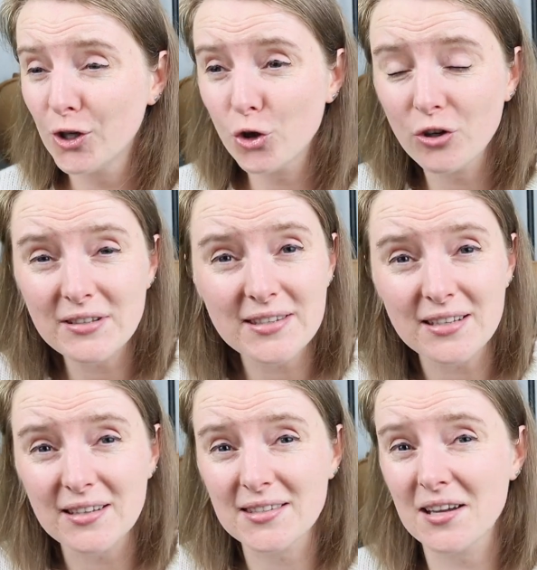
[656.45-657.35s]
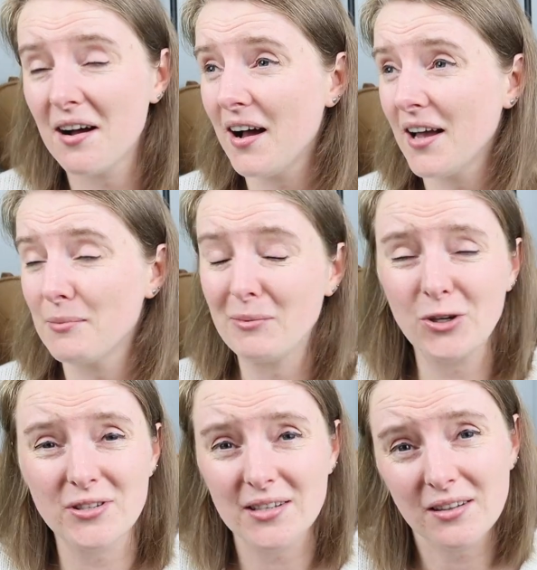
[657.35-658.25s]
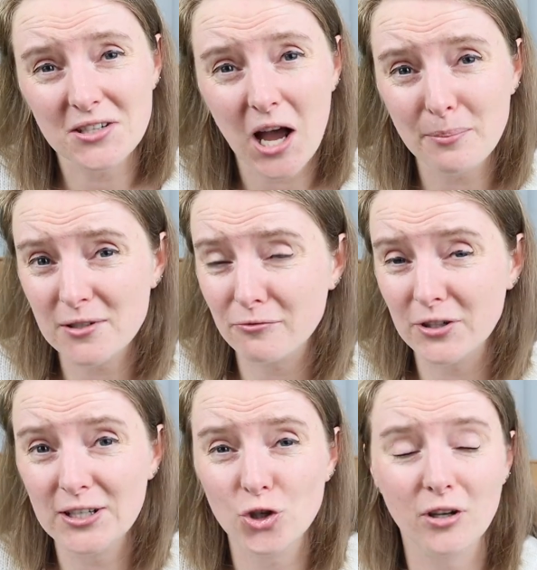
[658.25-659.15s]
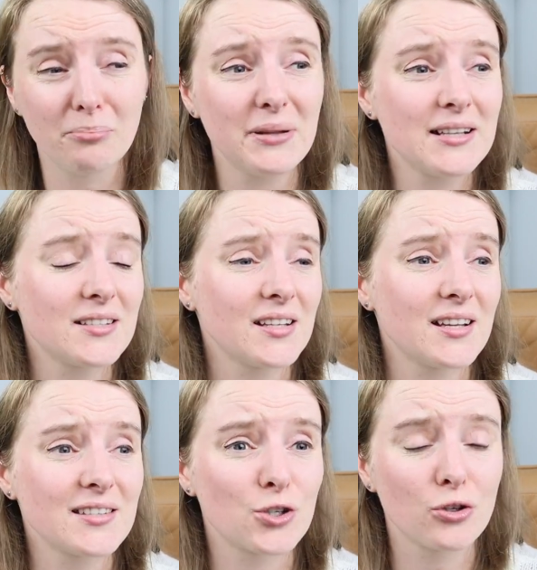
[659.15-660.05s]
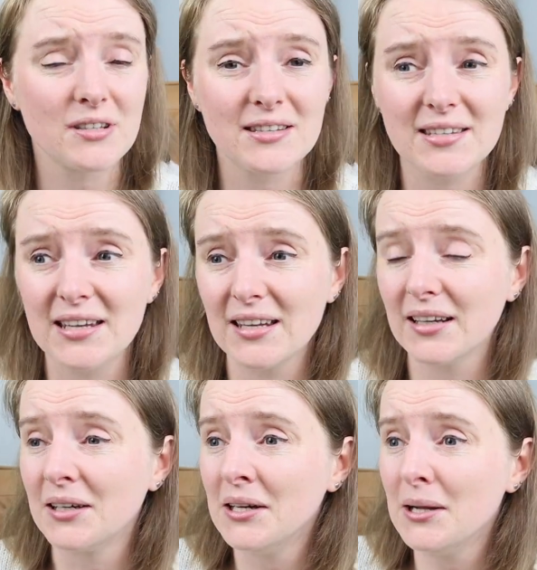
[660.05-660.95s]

couldn't see the sky, maybe couldn't see the tops of really tall buildings, couldn't see